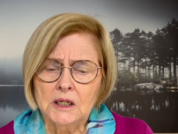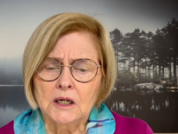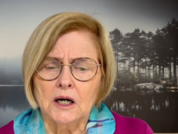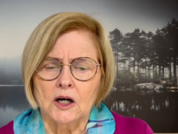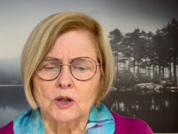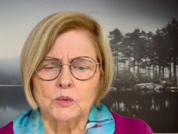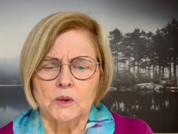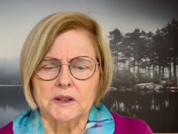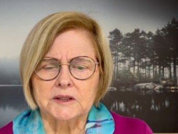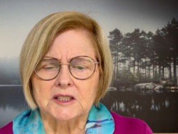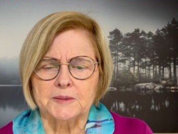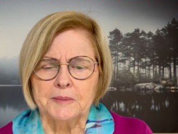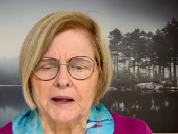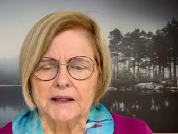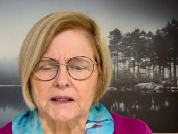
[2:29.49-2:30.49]
Her words
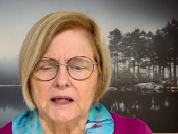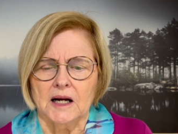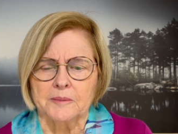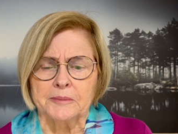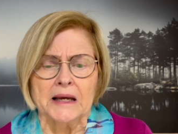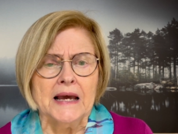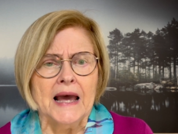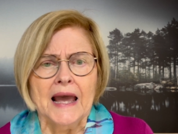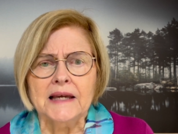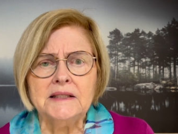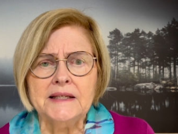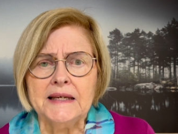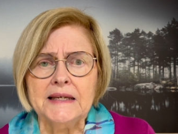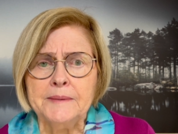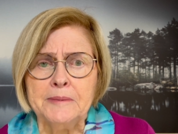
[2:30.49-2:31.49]
sped up. And
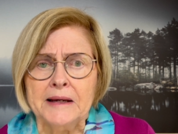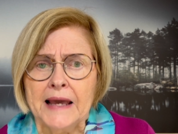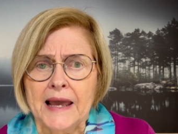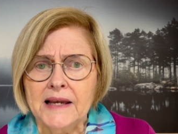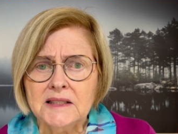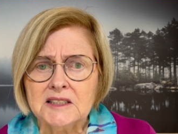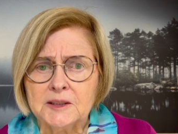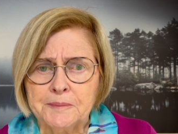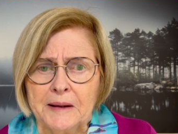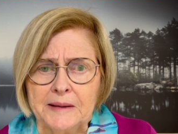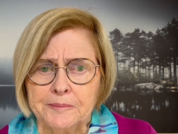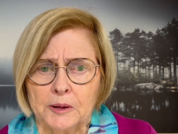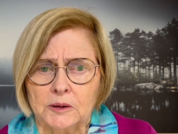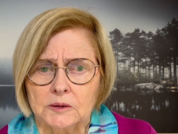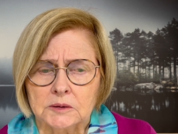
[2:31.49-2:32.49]
he beheads
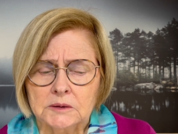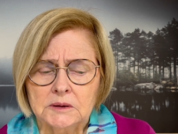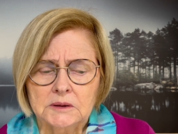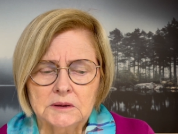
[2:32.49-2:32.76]
people.